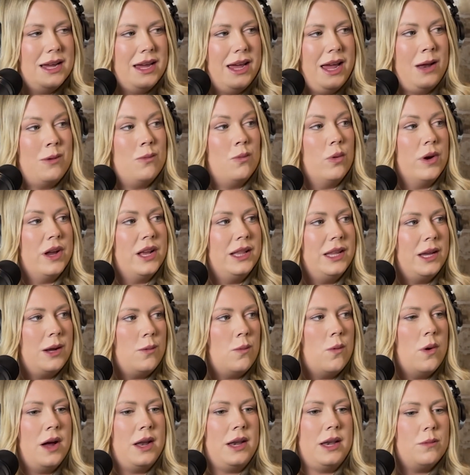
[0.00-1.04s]
And really,
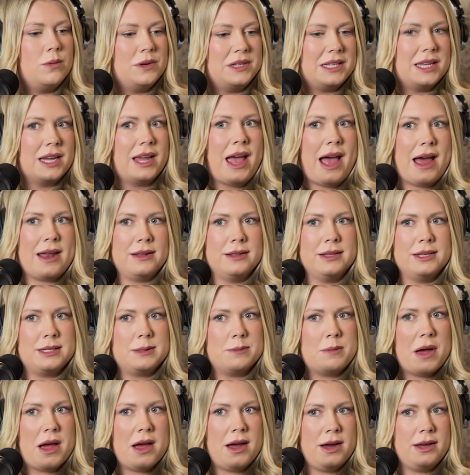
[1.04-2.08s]
what was the catalyst
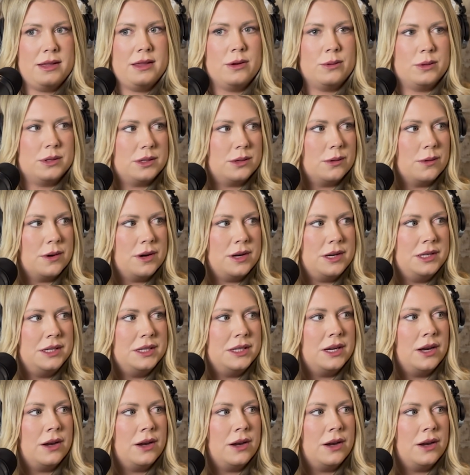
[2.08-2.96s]
behind those stories, you